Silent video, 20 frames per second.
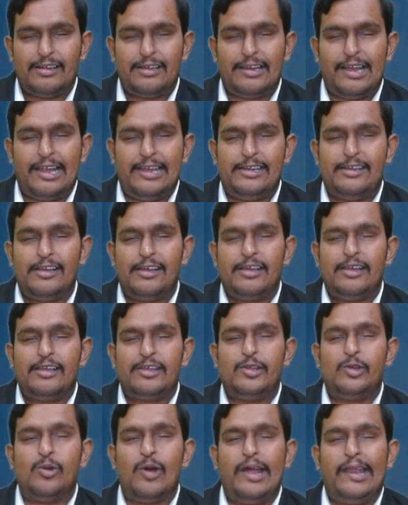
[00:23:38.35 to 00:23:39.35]
right,
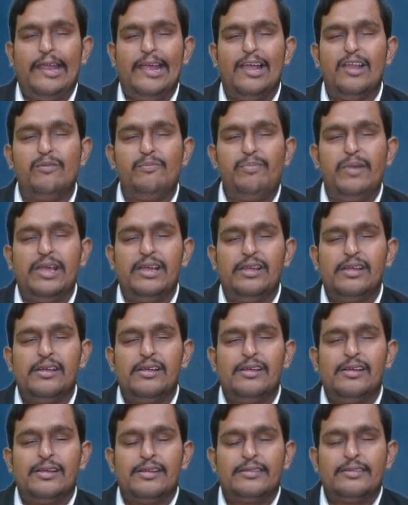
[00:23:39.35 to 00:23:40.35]
you are helping
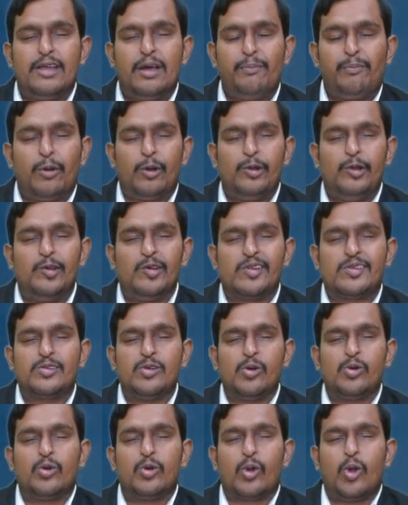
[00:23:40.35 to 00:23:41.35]
the produce
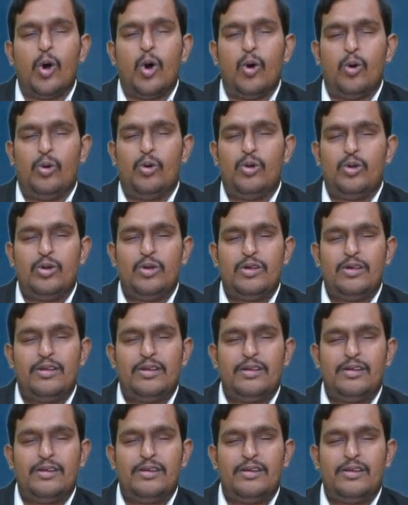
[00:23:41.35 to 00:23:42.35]
to grow
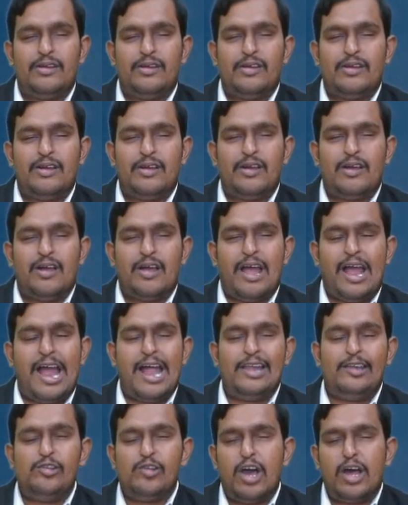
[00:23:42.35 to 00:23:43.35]

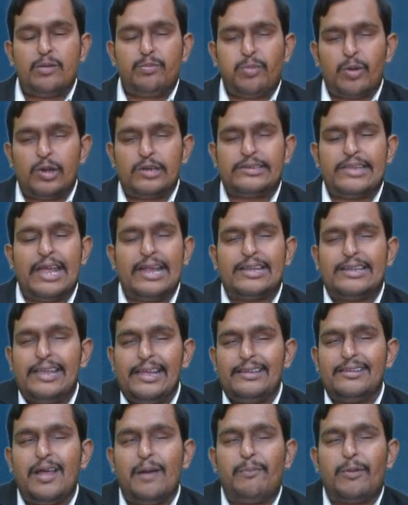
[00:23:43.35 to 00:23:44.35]
and you are
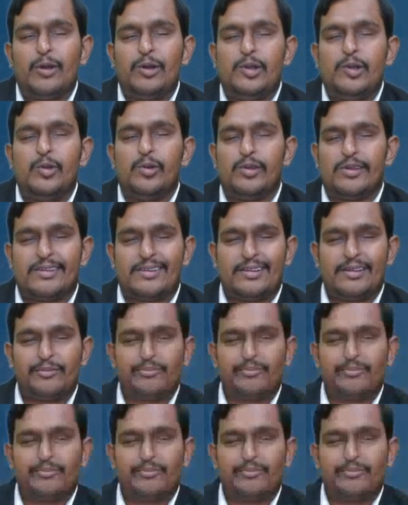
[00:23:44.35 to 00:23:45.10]
protecting the produce,